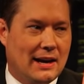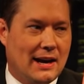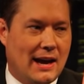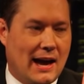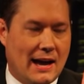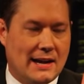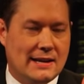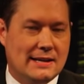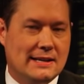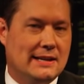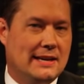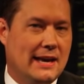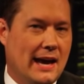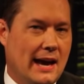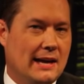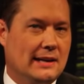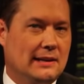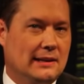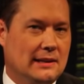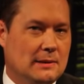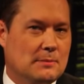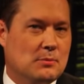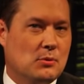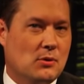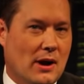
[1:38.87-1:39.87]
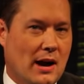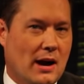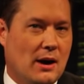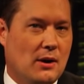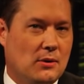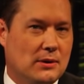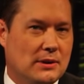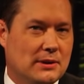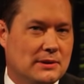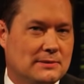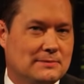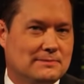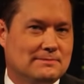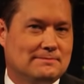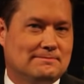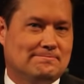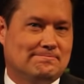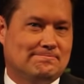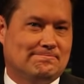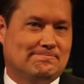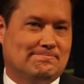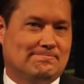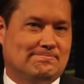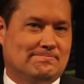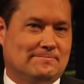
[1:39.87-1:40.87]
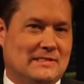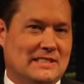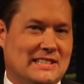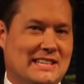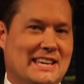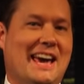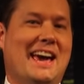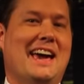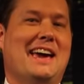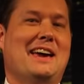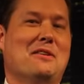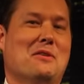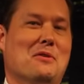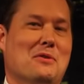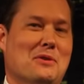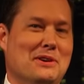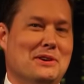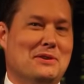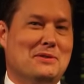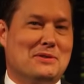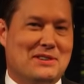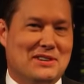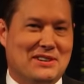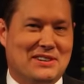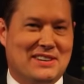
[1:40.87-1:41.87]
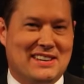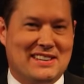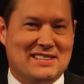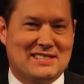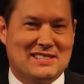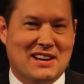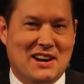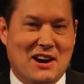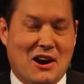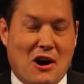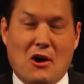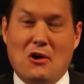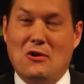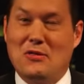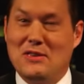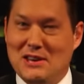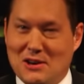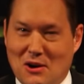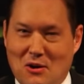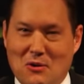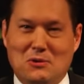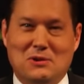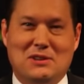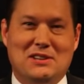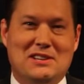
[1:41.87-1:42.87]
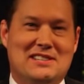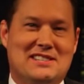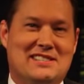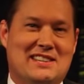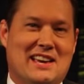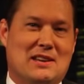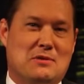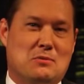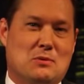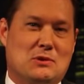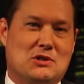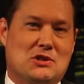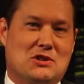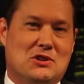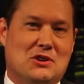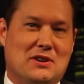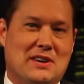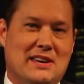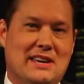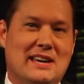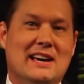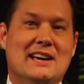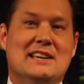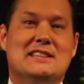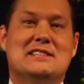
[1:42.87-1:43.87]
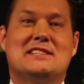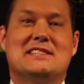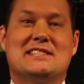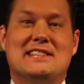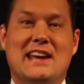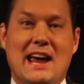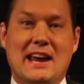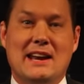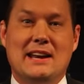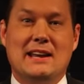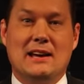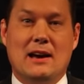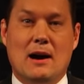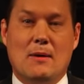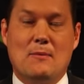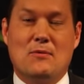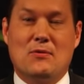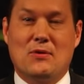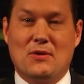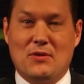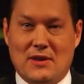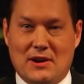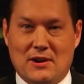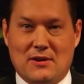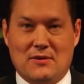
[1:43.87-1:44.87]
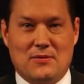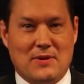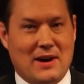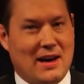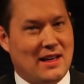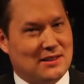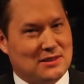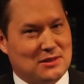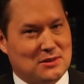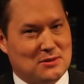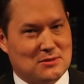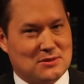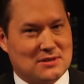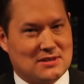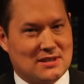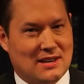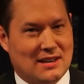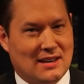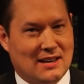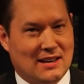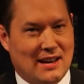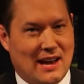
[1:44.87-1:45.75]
and gaily proud. Gay Oreo cookies are the only sandwich cookie standing up for their values.